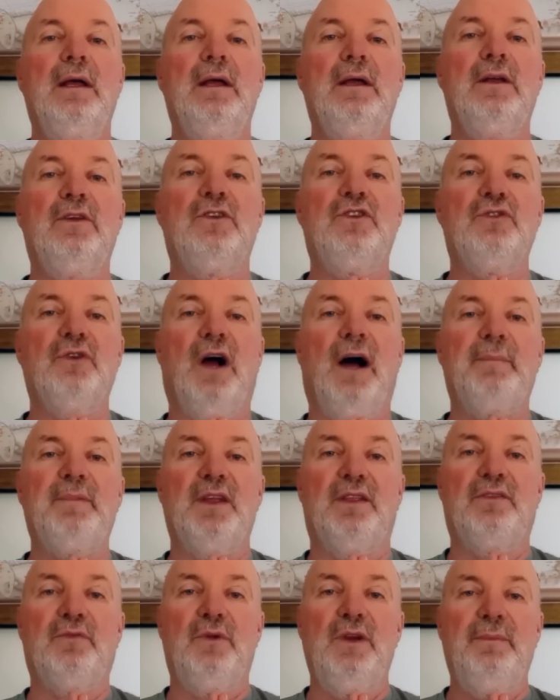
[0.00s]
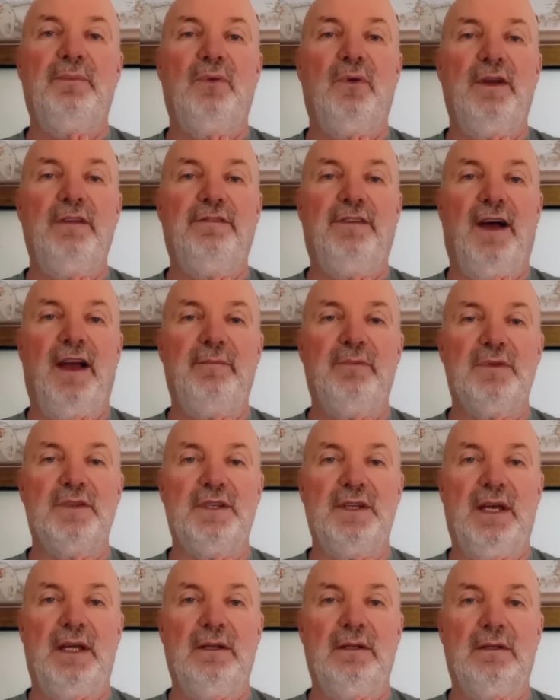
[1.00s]
drop to
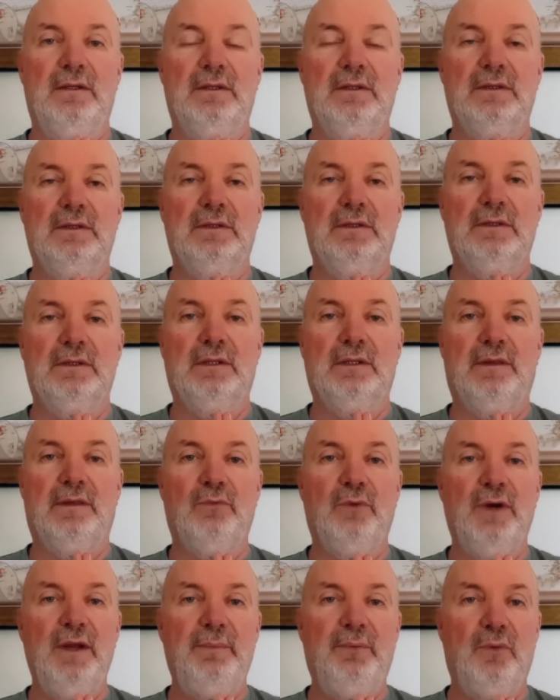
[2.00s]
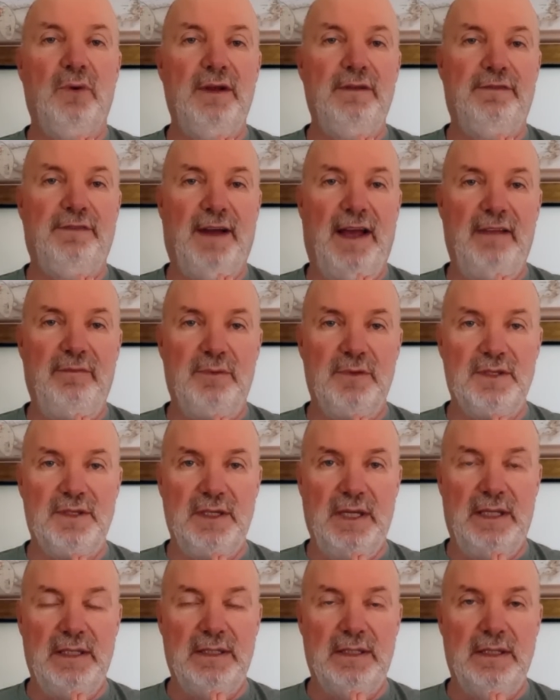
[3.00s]
3.5%.
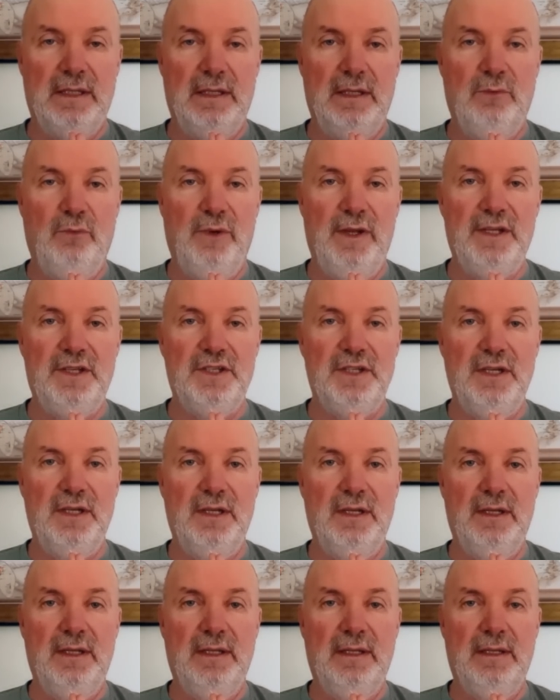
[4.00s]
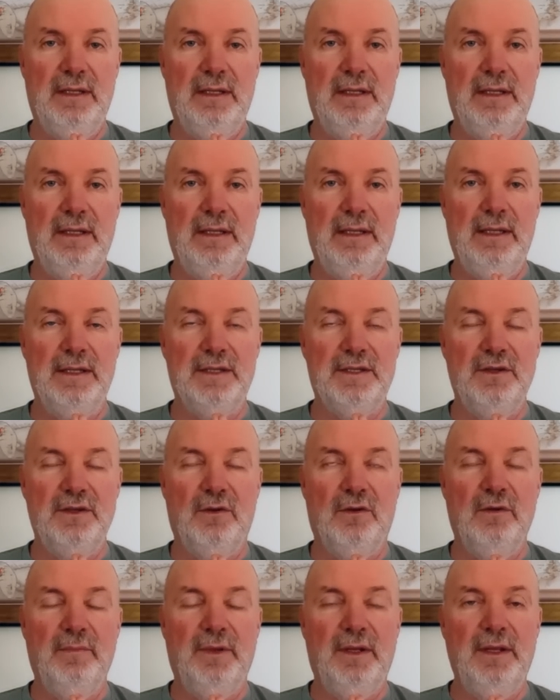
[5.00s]
3.5%, which is
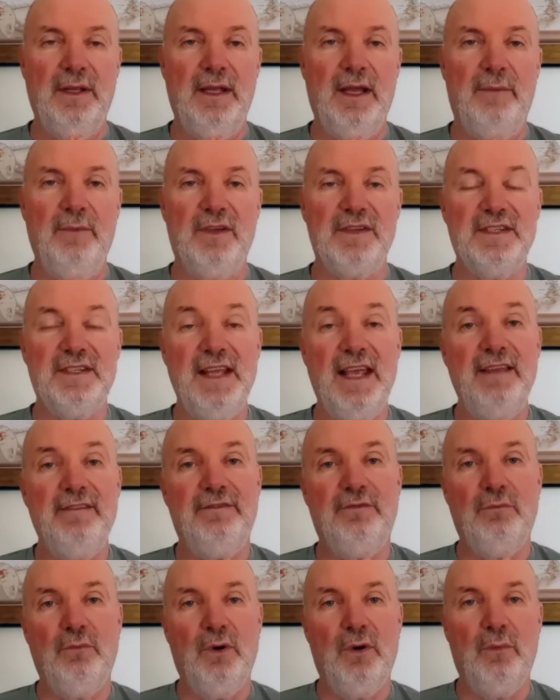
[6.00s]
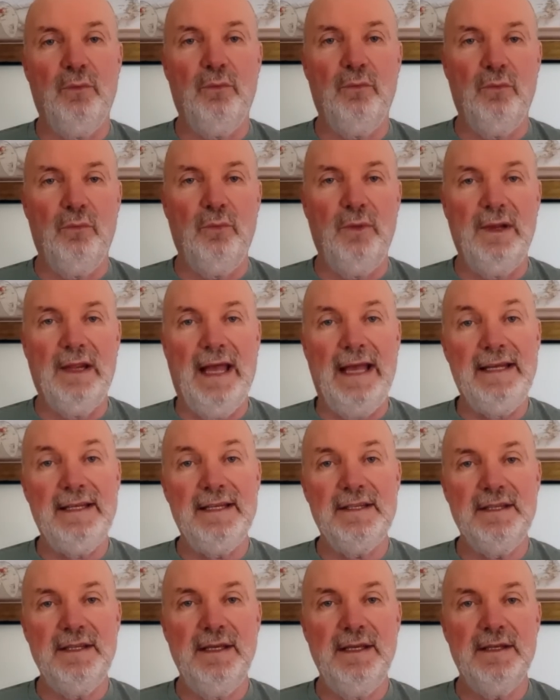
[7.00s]
normally a safe where we like
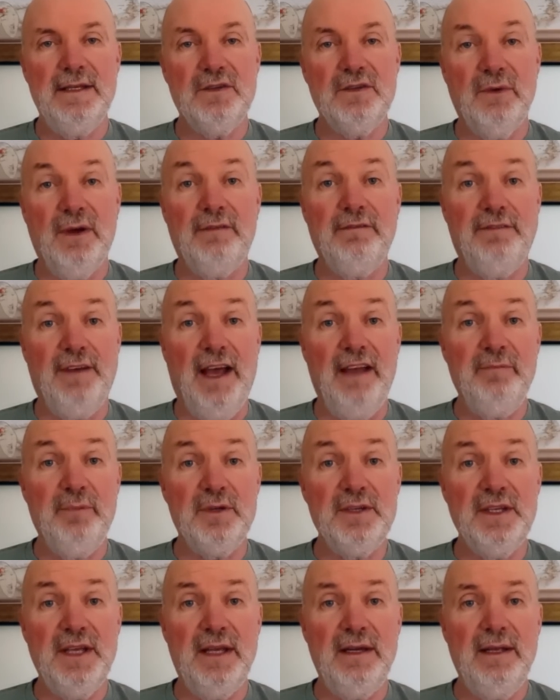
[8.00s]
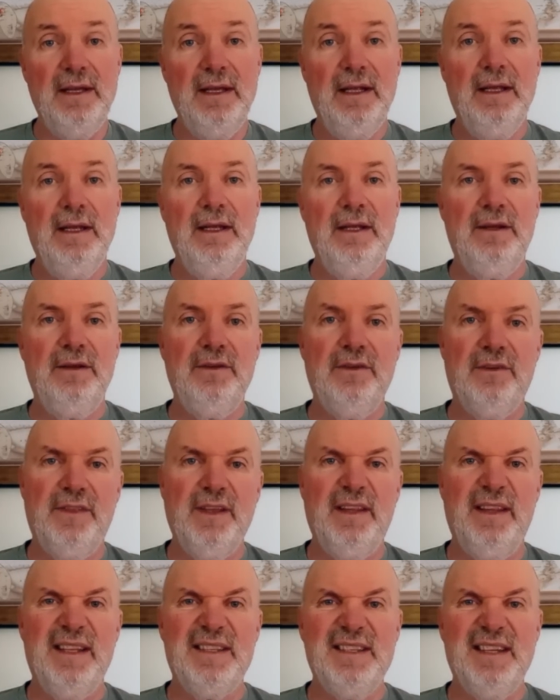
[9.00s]
to see it is around 5%. And you're
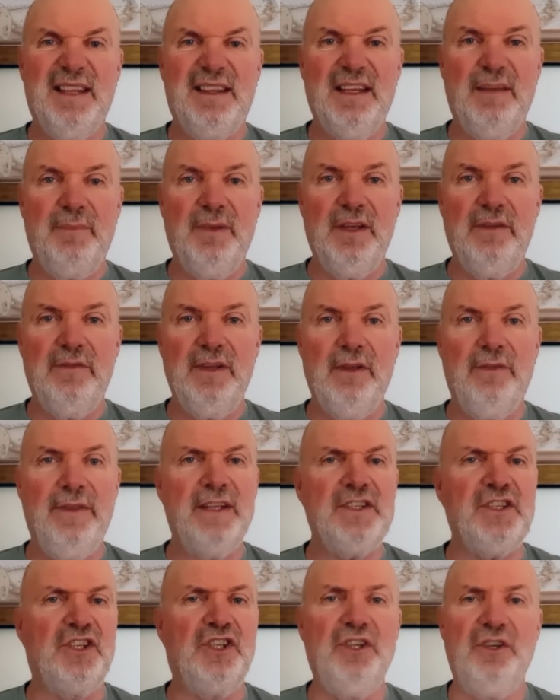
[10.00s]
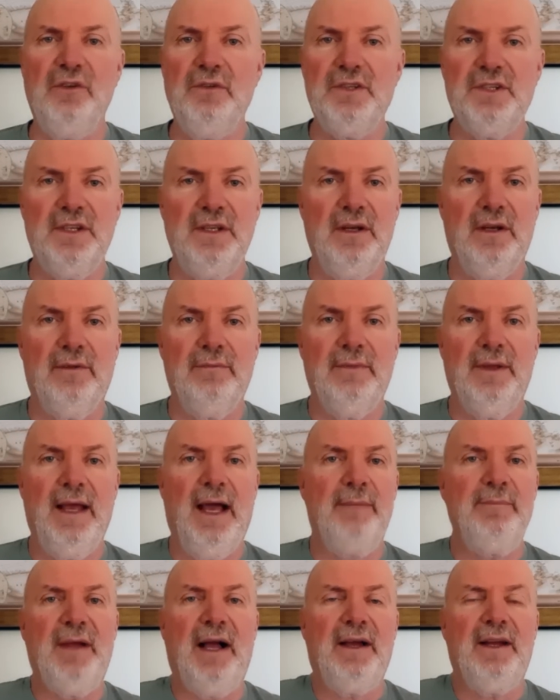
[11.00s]
thinking that's not that big of a deal. That's a huge deal. And
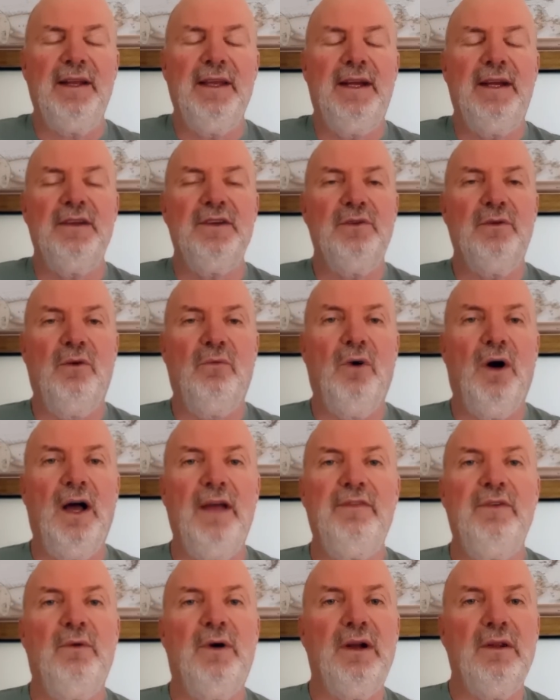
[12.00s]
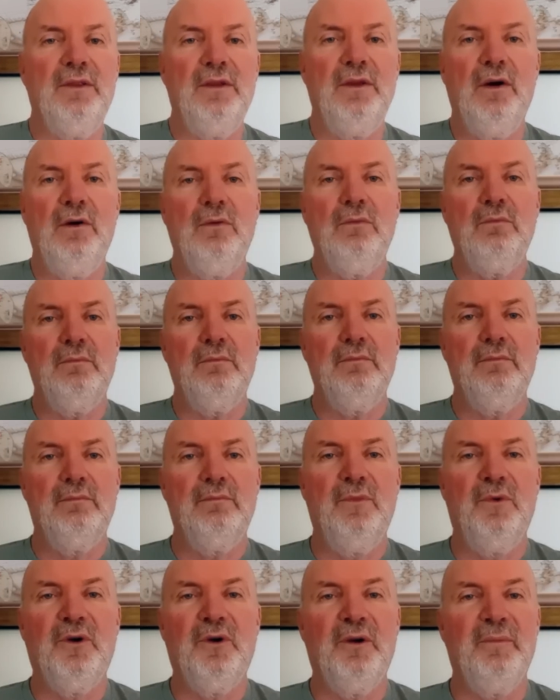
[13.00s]
I'm not going to get into it why. If you want to know
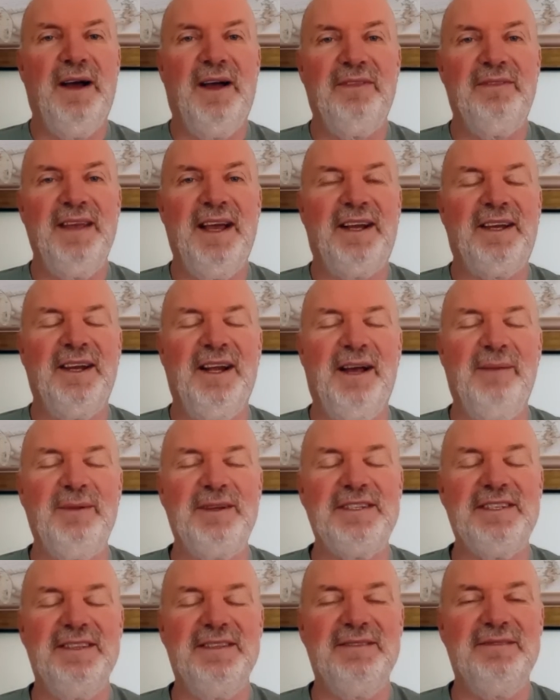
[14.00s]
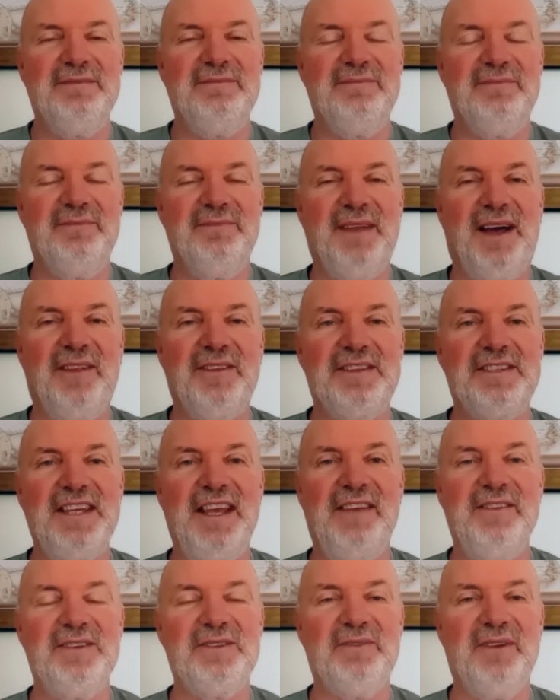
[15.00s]
more about economics and how the
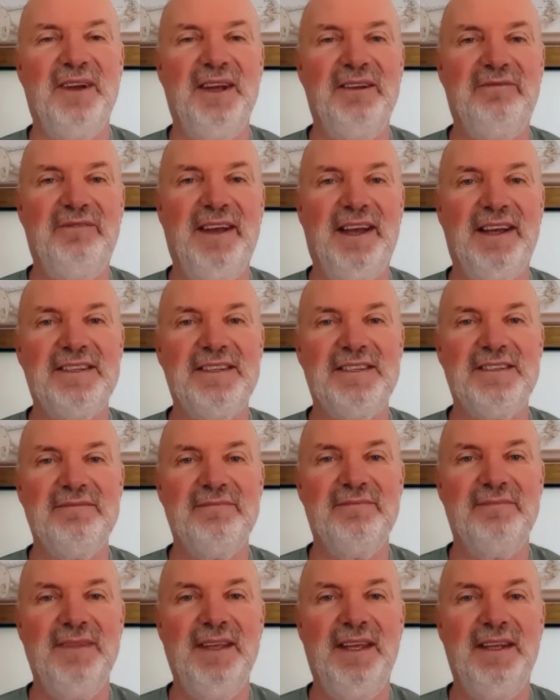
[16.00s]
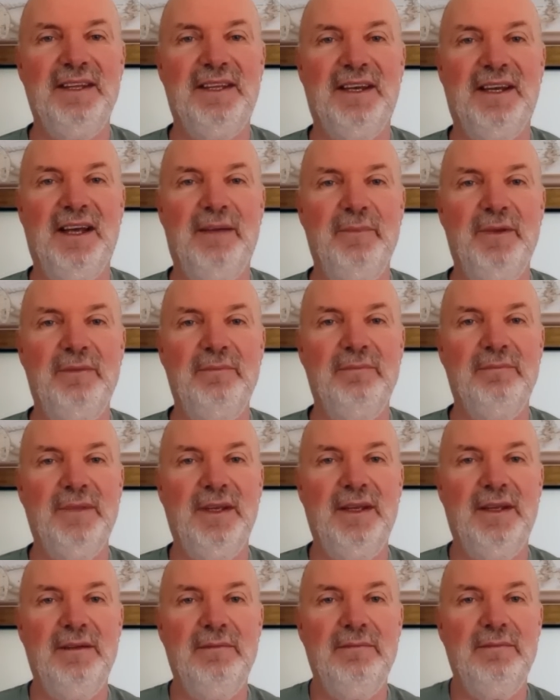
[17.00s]
savings rate affects income and,
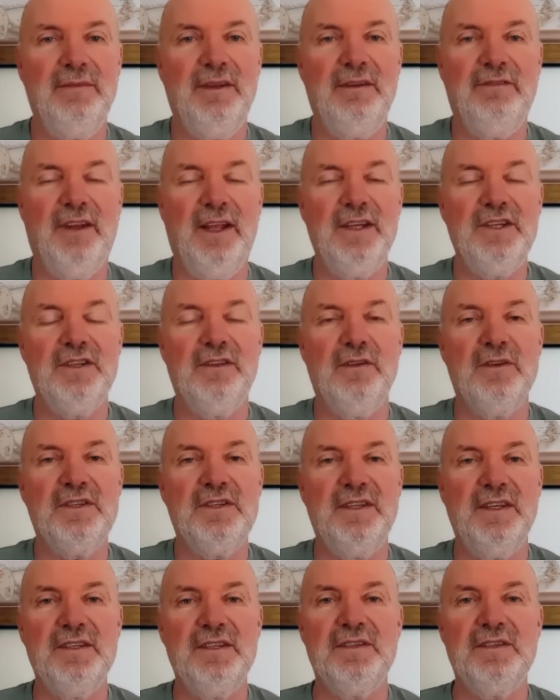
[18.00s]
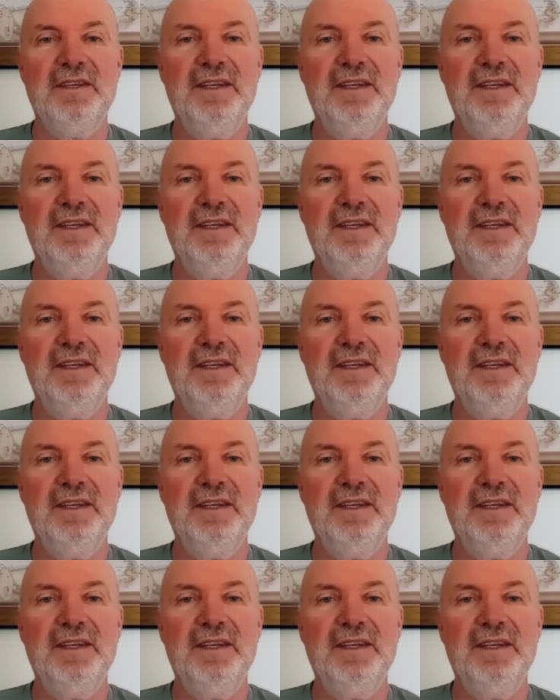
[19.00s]
and inflation, those things,